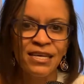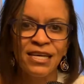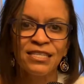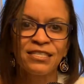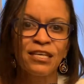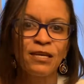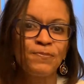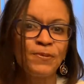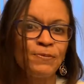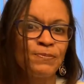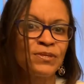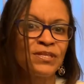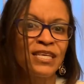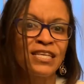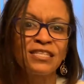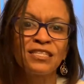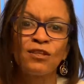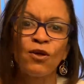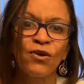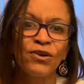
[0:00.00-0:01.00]
I tell people it
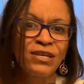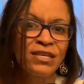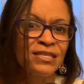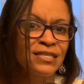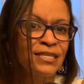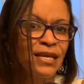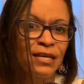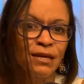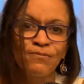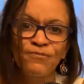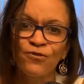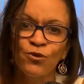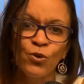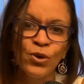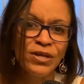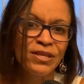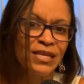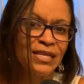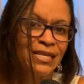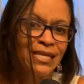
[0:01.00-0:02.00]
takes longer to set up
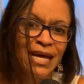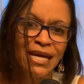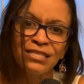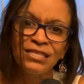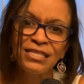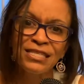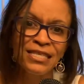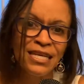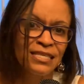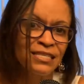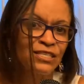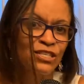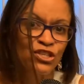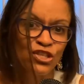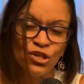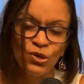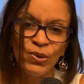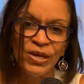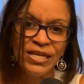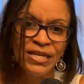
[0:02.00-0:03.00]
for than it actually takes to
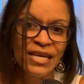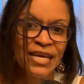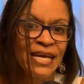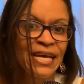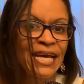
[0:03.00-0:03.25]
do it.